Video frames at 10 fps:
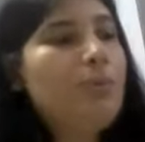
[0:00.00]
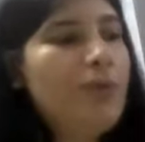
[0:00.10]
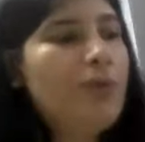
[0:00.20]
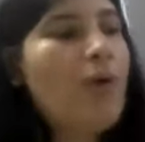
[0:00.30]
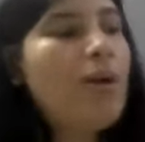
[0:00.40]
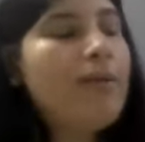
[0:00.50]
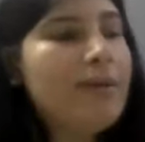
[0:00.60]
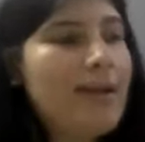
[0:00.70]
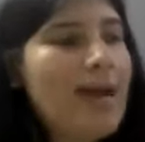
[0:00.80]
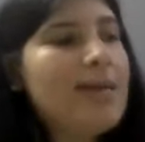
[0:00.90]
we've all
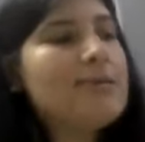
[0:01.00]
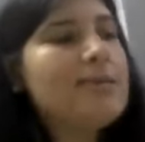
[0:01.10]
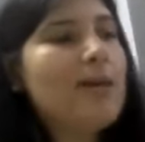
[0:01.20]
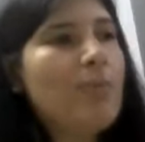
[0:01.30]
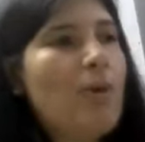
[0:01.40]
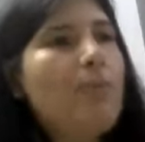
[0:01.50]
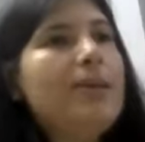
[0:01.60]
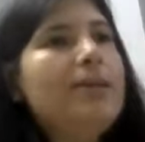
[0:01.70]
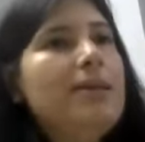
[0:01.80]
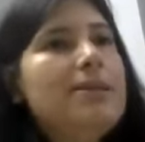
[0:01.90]
realized that
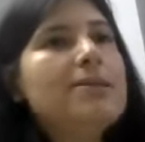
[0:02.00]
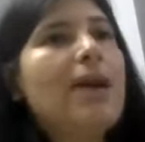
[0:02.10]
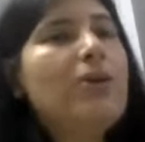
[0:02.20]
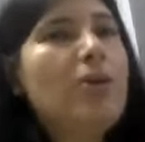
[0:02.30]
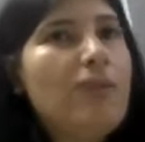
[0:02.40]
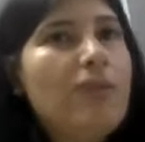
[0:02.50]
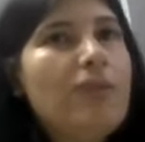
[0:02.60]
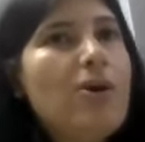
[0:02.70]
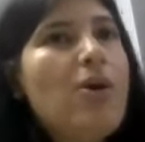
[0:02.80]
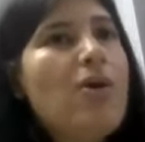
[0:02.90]
probably these kind of
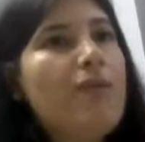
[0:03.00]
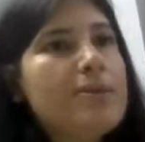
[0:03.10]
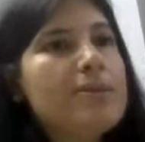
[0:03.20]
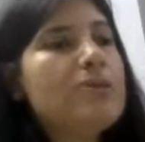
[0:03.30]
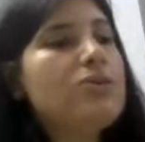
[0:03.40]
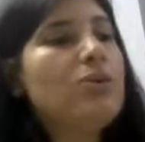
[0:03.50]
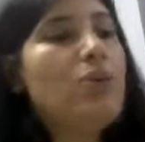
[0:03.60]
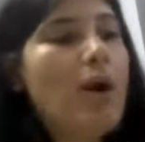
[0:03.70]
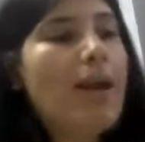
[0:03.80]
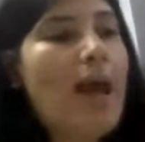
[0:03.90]
offenses should
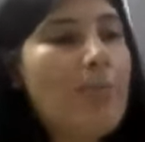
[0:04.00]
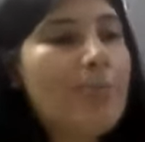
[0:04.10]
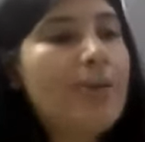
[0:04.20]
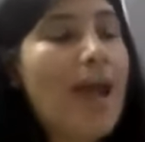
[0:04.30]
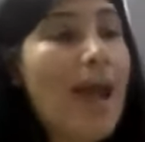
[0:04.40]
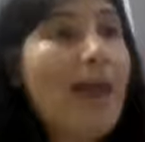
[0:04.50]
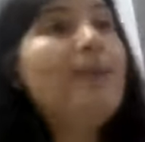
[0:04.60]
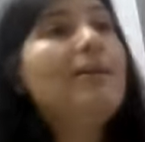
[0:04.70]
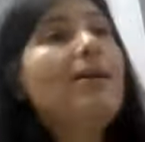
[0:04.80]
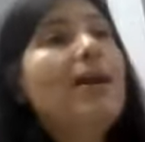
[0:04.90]
not happen,
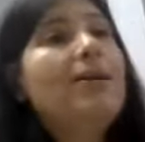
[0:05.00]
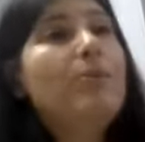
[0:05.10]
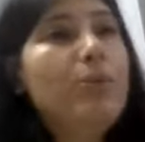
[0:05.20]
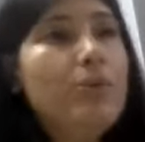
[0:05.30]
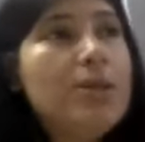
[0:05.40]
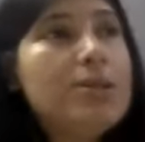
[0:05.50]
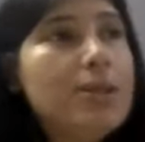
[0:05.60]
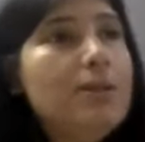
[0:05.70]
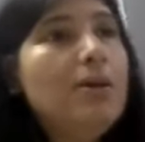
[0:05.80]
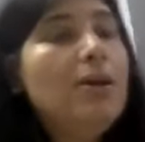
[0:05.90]
and an
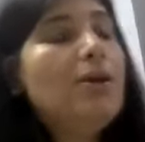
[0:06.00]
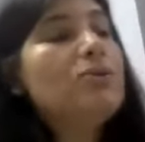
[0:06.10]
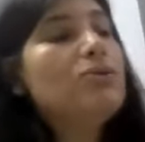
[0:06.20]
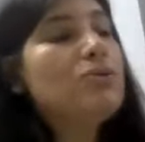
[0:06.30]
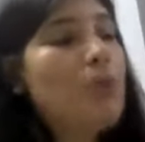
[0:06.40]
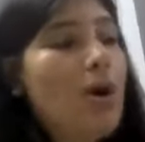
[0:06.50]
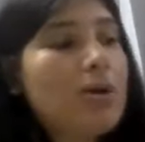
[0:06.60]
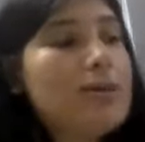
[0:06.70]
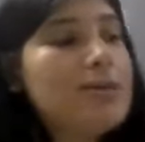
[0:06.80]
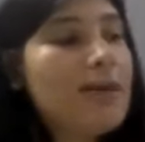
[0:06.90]
immunity to
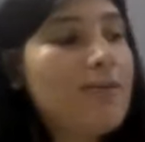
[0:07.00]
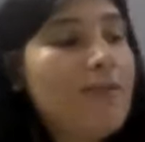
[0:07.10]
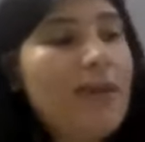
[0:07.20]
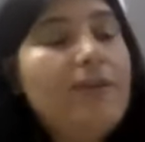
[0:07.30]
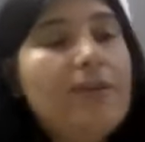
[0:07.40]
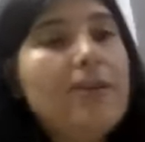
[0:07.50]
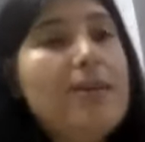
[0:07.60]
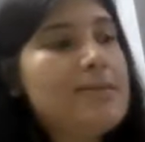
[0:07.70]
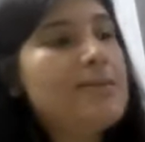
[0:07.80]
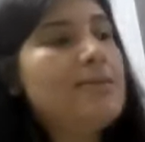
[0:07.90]
doctors are very, very
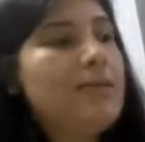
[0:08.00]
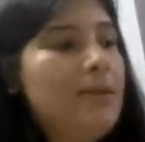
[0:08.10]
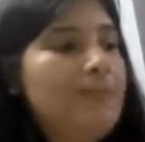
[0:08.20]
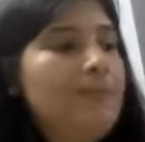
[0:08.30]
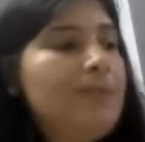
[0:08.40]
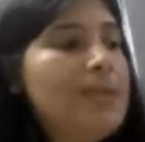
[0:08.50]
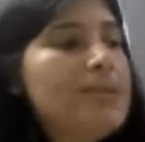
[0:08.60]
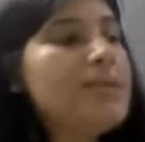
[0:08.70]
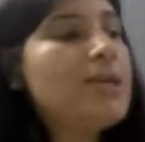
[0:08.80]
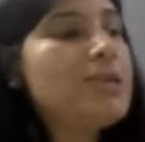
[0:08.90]
necessary.
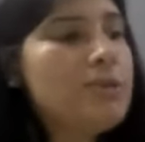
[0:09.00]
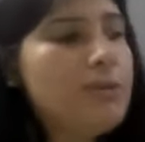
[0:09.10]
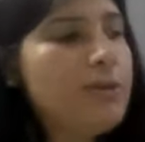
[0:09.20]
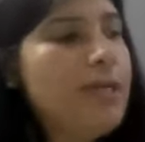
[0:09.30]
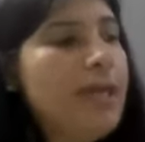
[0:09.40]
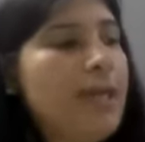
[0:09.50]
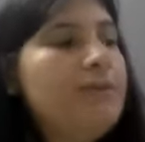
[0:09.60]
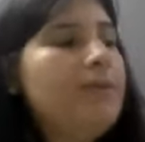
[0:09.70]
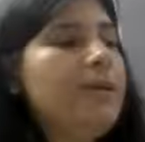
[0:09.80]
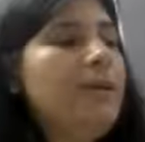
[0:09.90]
Then section
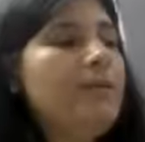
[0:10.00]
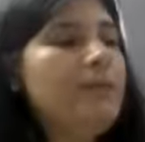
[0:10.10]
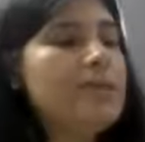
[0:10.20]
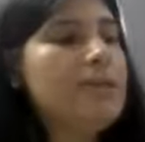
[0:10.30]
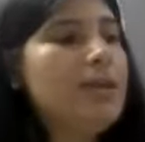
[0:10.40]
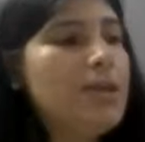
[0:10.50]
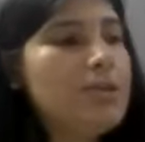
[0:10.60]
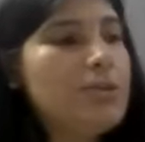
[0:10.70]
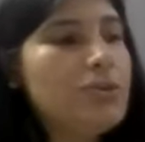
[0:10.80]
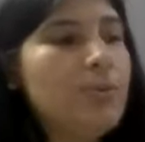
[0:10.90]
3A3,
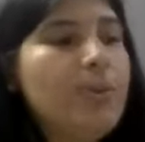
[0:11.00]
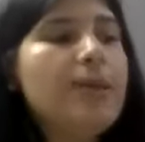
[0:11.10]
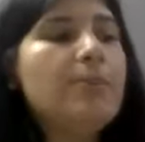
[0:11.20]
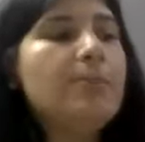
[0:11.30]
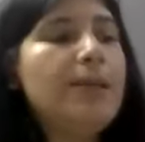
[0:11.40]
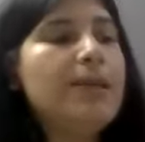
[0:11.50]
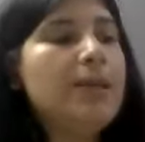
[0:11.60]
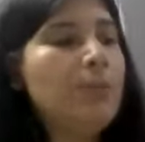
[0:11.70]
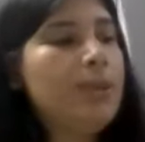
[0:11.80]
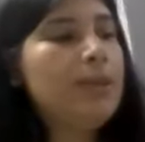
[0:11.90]
investigations to be
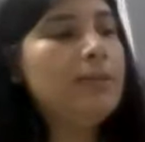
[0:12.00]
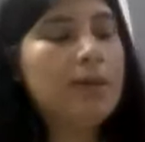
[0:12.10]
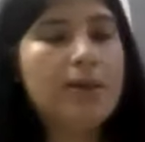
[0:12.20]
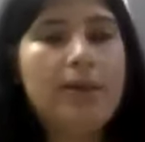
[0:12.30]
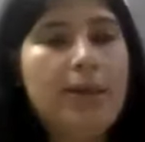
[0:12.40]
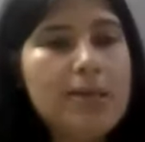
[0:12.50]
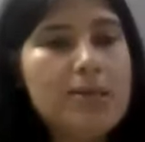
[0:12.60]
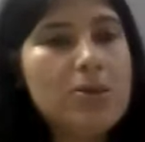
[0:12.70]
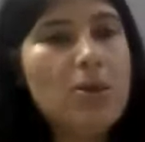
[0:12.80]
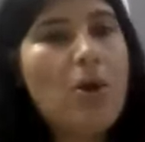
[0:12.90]
completed within 30
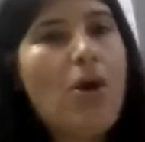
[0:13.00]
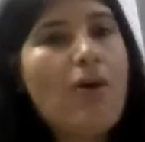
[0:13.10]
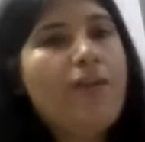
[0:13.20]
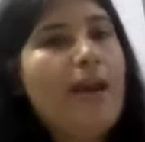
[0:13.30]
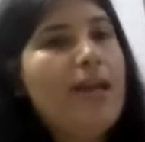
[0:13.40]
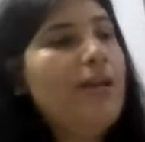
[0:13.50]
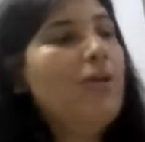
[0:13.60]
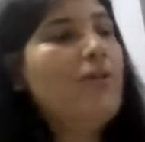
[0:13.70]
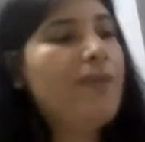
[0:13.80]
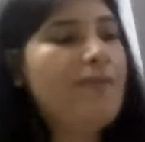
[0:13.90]
days of filing
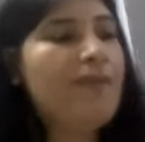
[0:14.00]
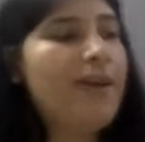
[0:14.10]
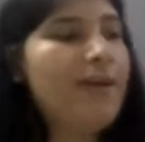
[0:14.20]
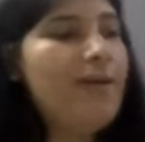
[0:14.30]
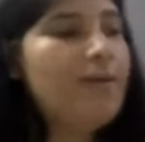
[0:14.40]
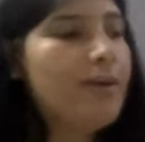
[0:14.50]
of FIR,